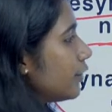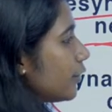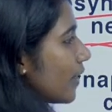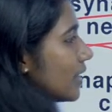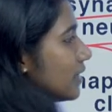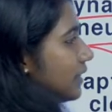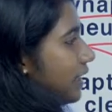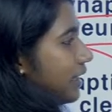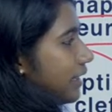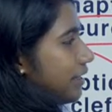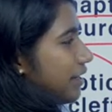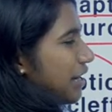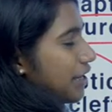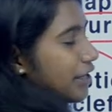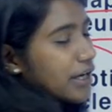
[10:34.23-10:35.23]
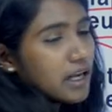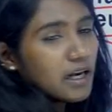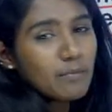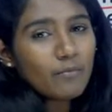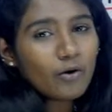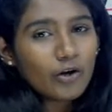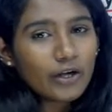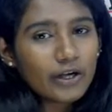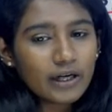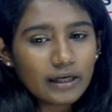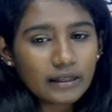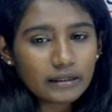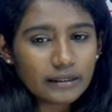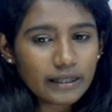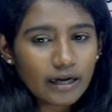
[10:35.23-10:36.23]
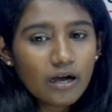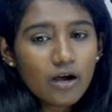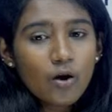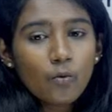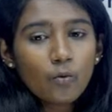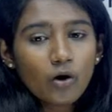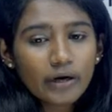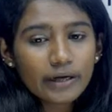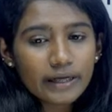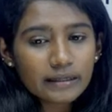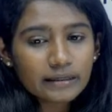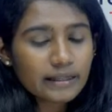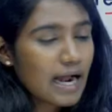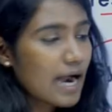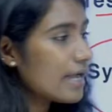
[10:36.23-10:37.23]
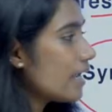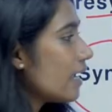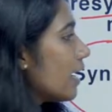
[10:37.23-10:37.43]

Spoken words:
you can see that red color molecular thing. What is that?